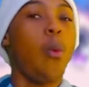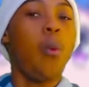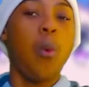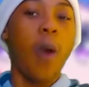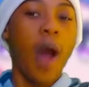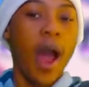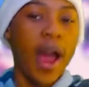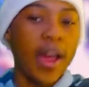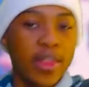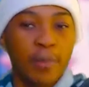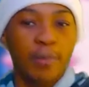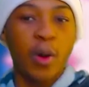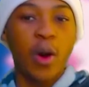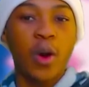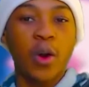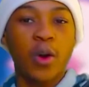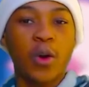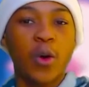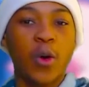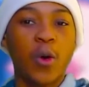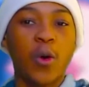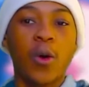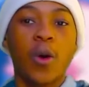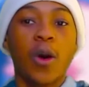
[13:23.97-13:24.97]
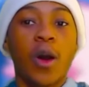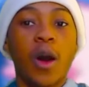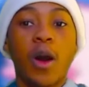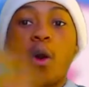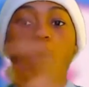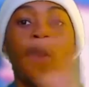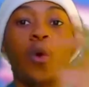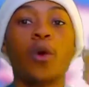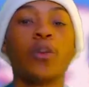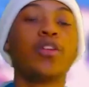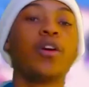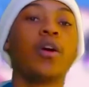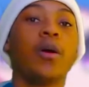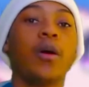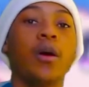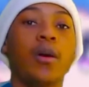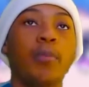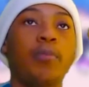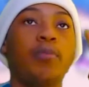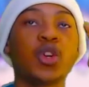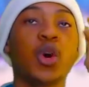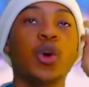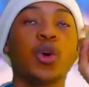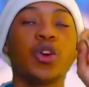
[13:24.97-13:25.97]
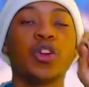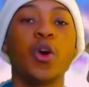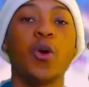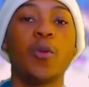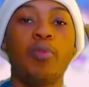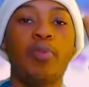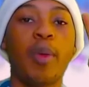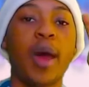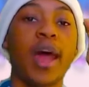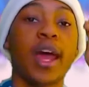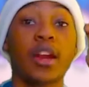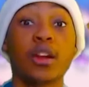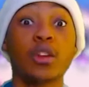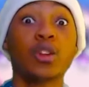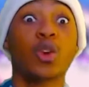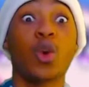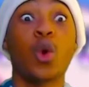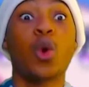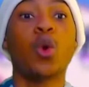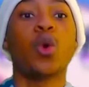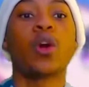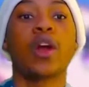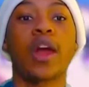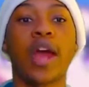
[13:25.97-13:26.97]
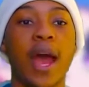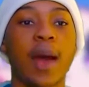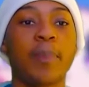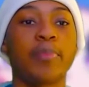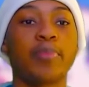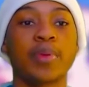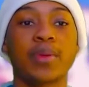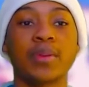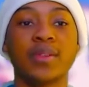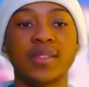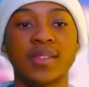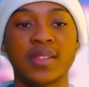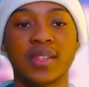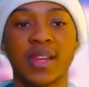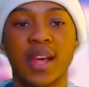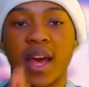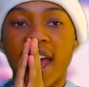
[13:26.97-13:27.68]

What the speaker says: why the parkour or the Tokyo battle core happens.